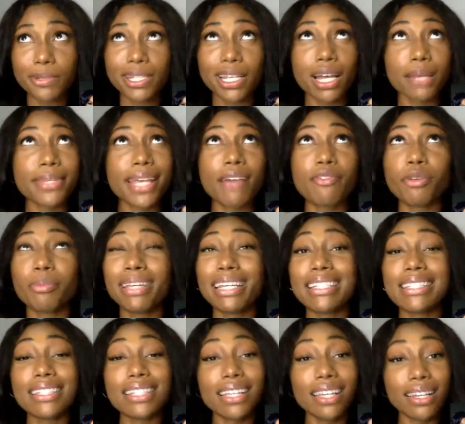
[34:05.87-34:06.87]
times, after being
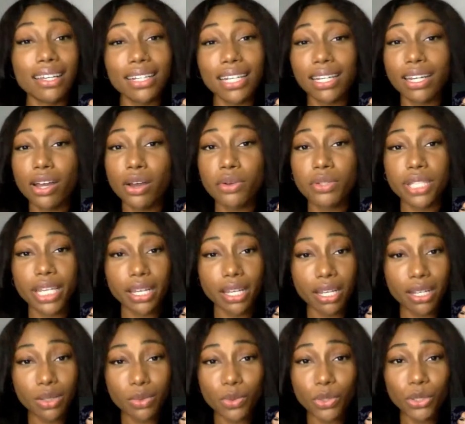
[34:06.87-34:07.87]
seen in
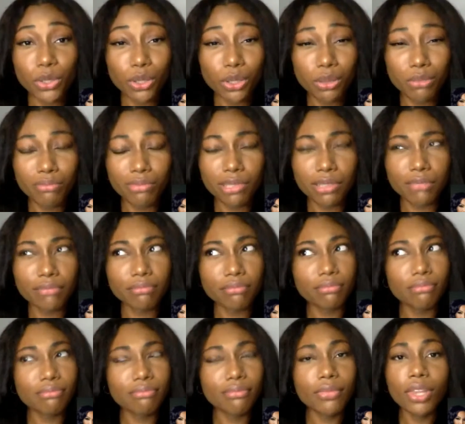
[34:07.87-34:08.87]
hotel rooms?
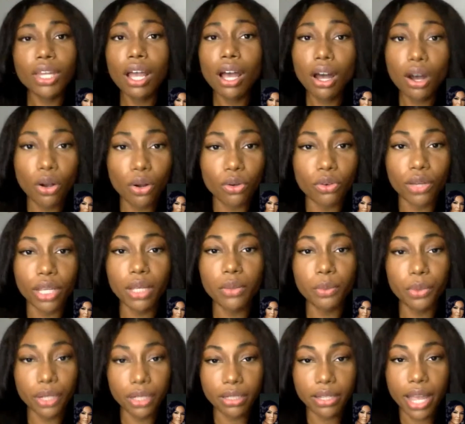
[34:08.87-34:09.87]
No, he
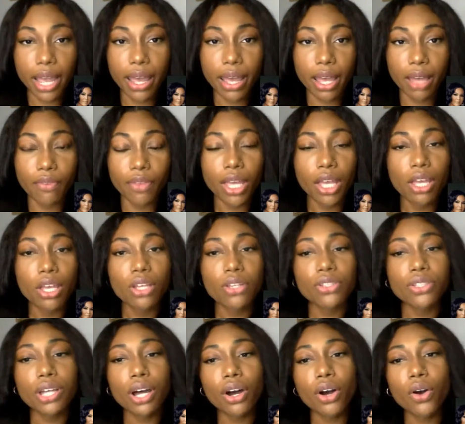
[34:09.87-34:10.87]
wouldn't have.
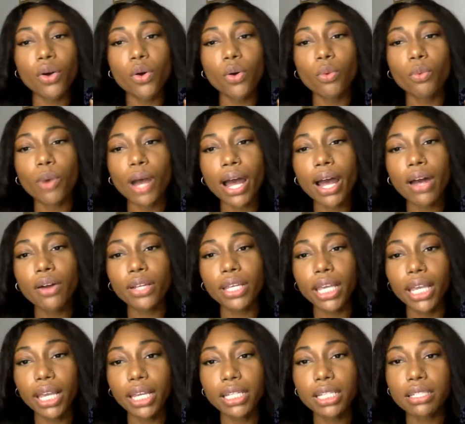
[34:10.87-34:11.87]
So while
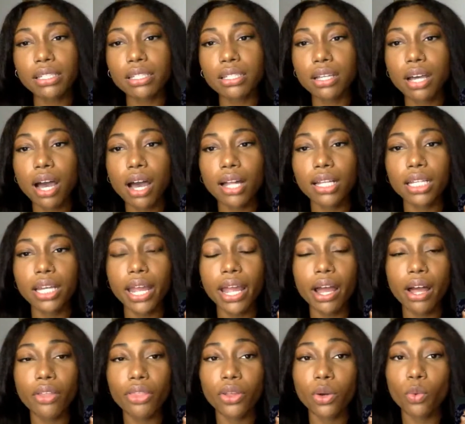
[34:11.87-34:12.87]
Candace is calling
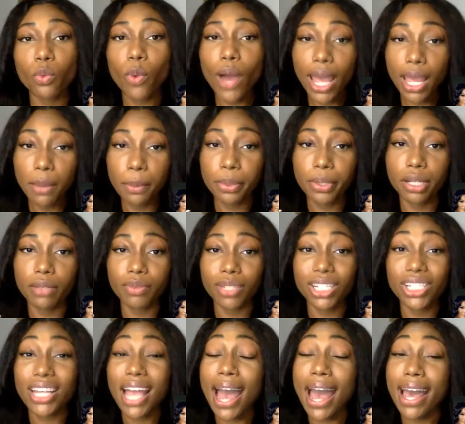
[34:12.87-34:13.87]
out the white
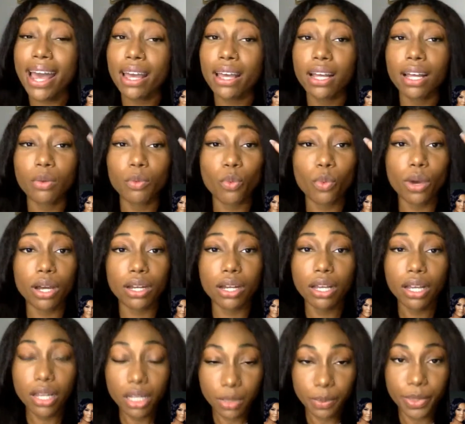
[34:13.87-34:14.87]
privilege, I
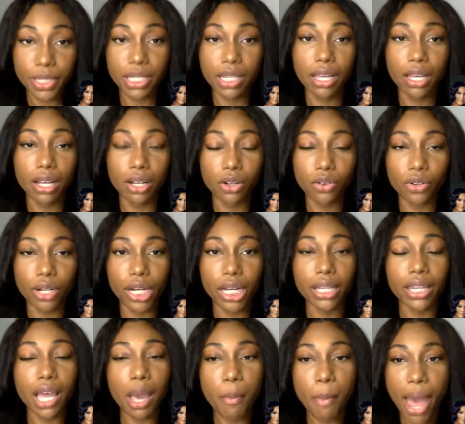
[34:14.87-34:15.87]
100% agree
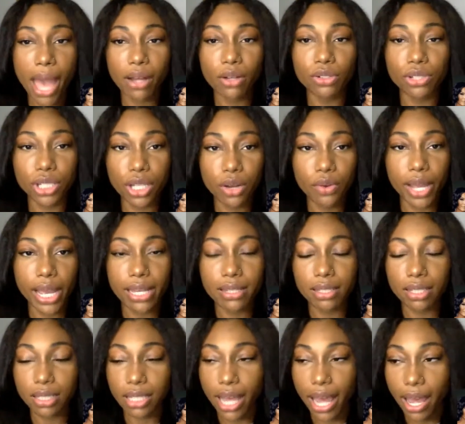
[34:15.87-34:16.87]
that Michael
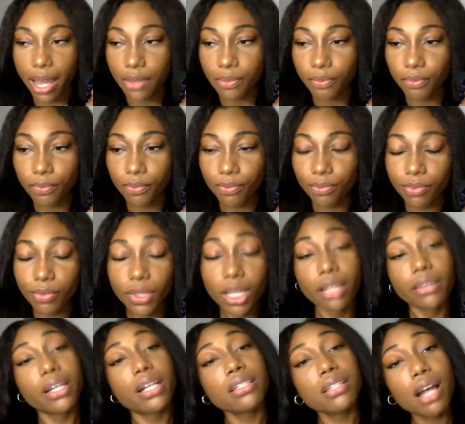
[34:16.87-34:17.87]
showcases that.
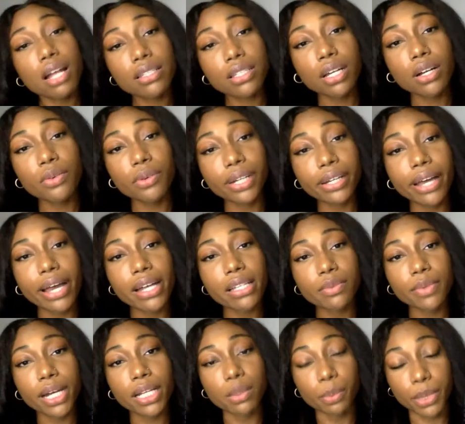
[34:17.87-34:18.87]
There's also a Real
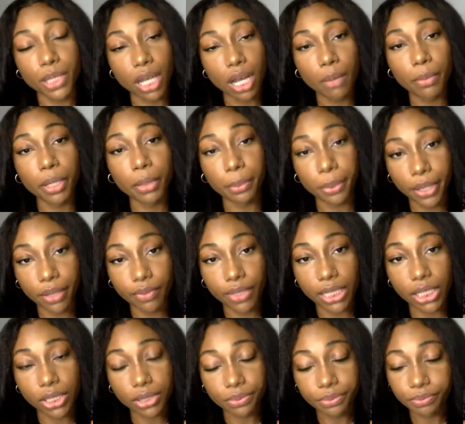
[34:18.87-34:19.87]
Housewives of Potomac
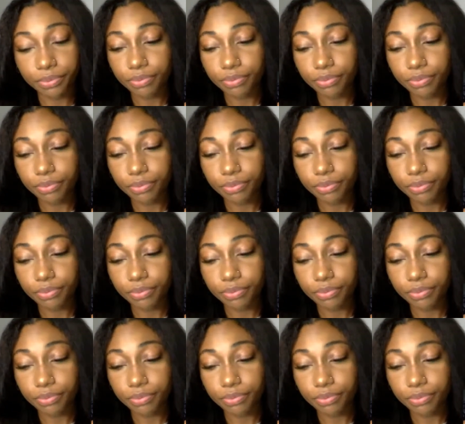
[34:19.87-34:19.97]
privilege